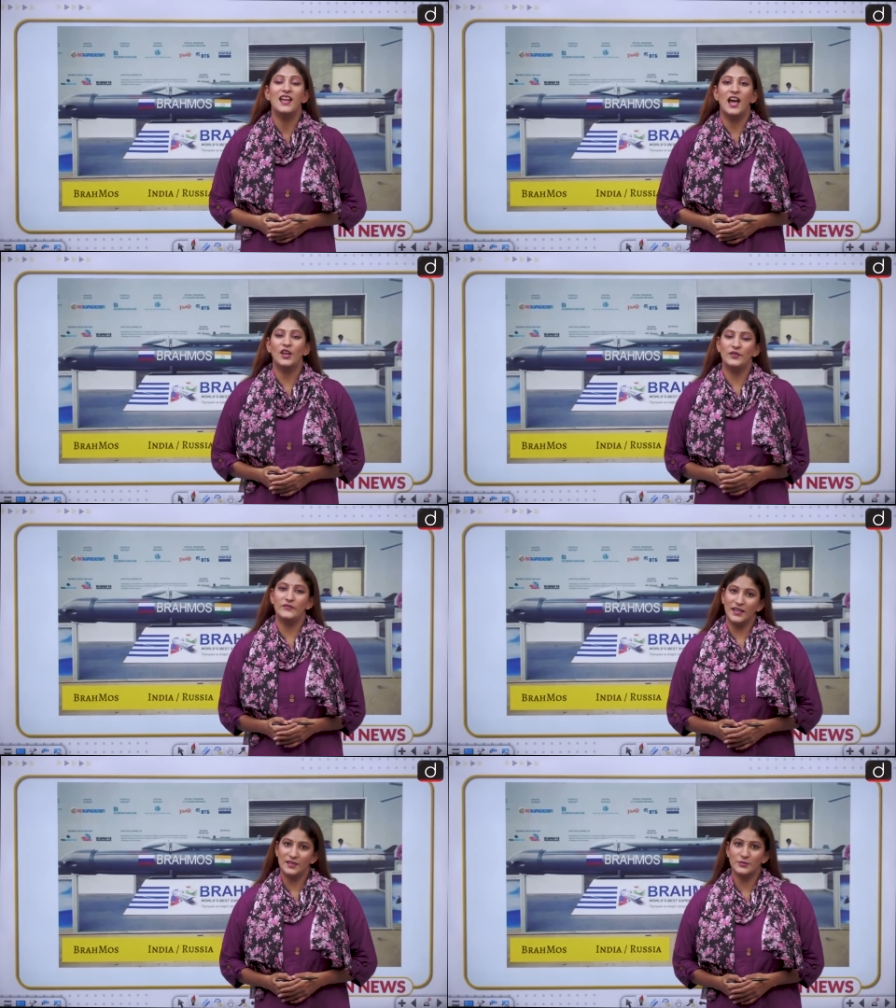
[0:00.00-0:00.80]
Hello and
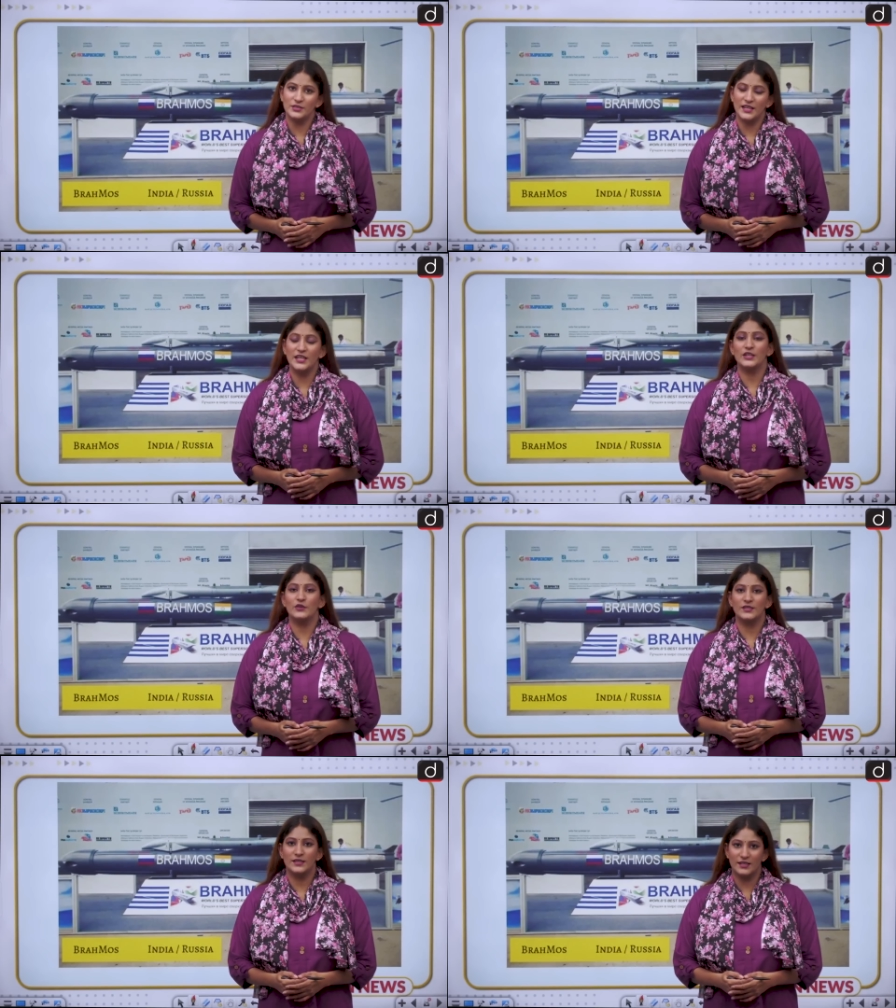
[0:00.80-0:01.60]
welcome to the
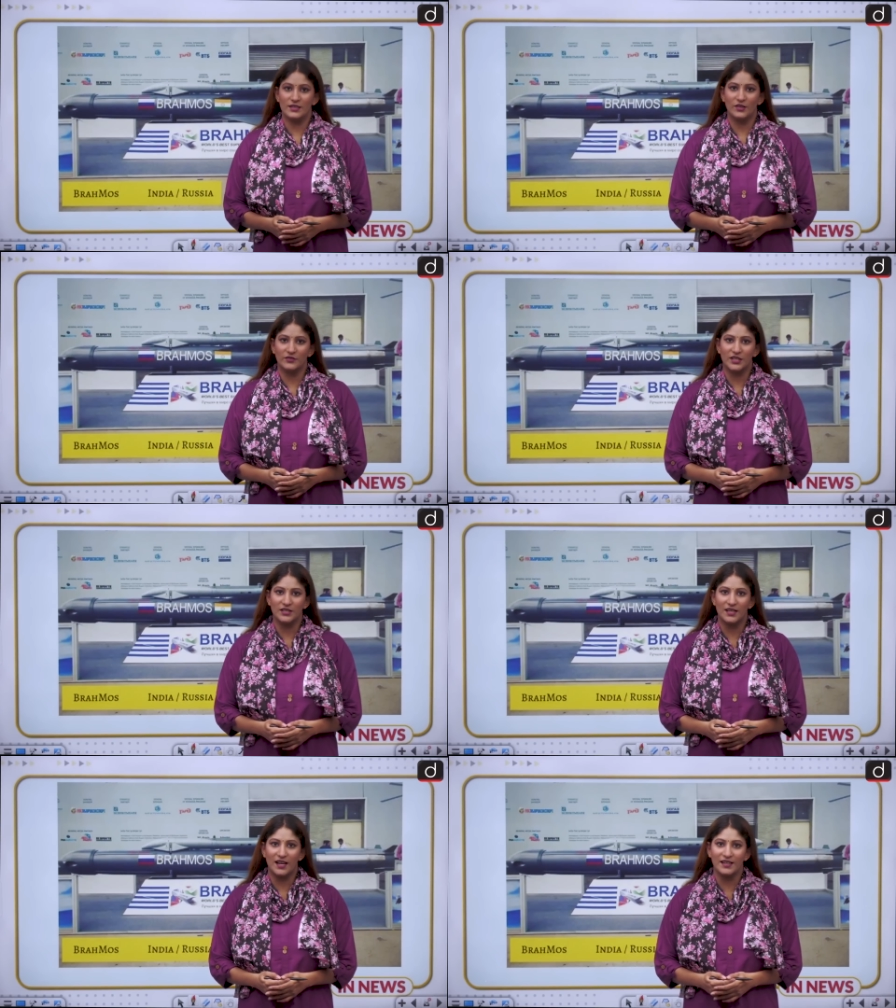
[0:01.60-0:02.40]
new series of
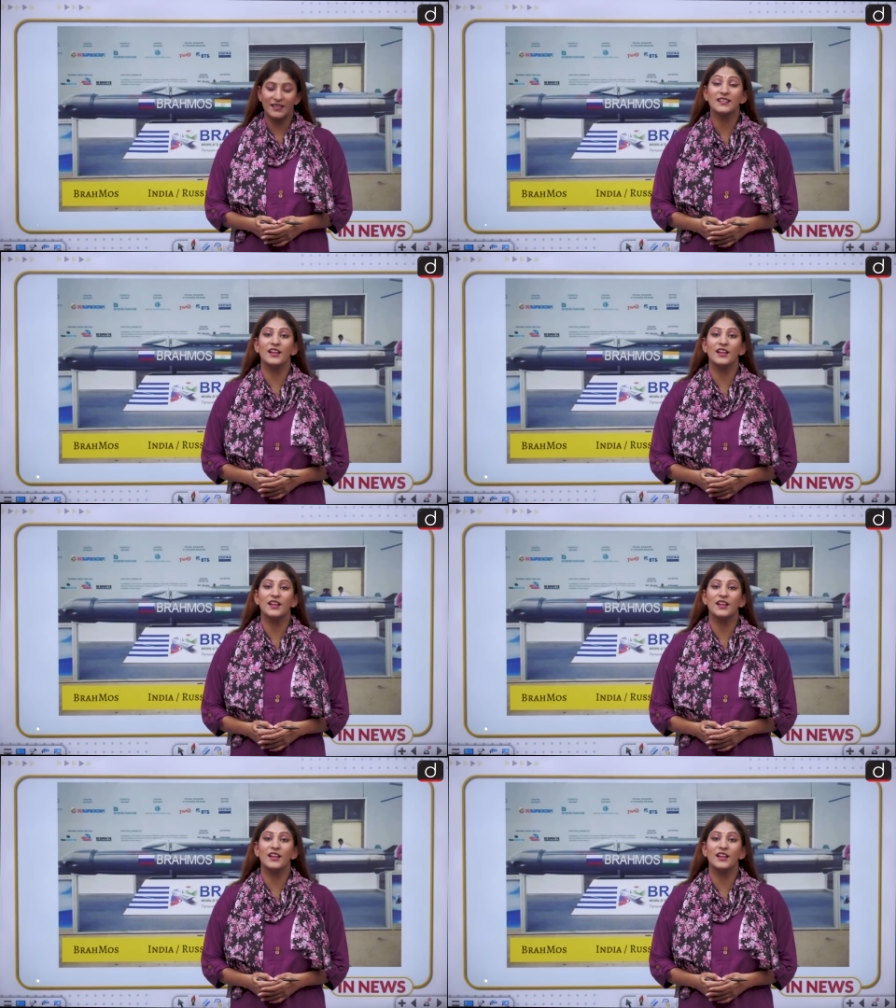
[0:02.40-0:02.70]
Drishti IAS.